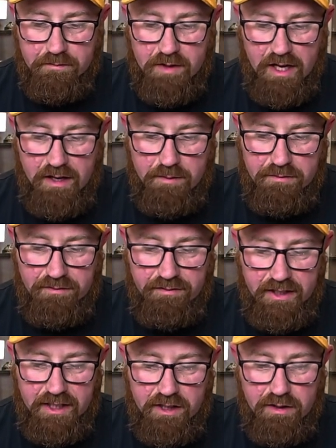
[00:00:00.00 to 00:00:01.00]

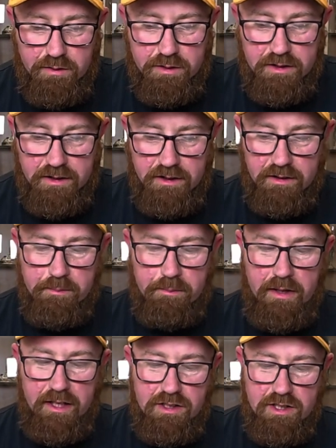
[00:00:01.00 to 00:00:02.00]
videos and
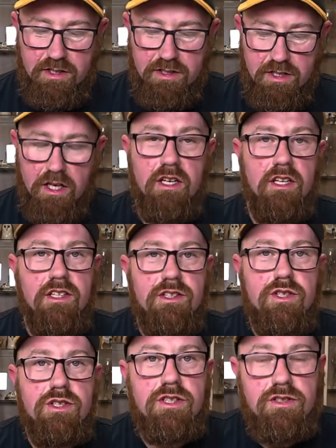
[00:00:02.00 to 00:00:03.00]
pictures
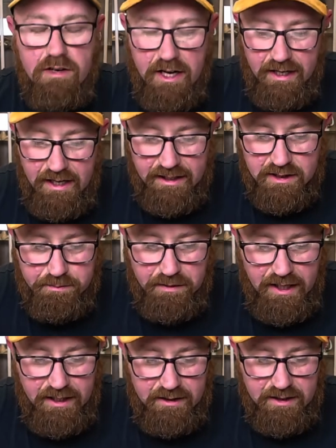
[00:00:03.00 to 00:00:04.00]
just to try and
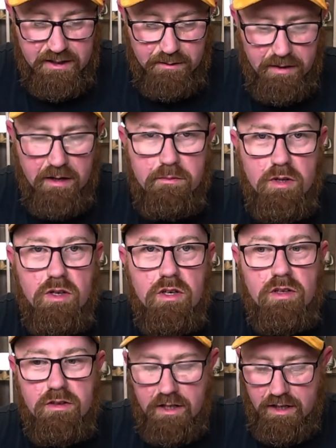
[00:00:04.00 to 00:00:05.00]
explain this a bit
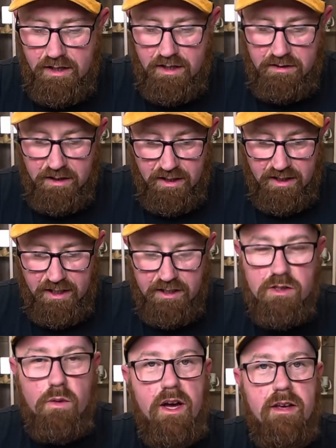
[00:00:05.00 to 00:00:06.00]
more.
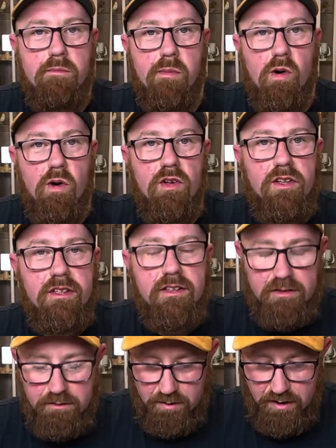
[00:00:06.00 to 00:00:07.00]
It's quite important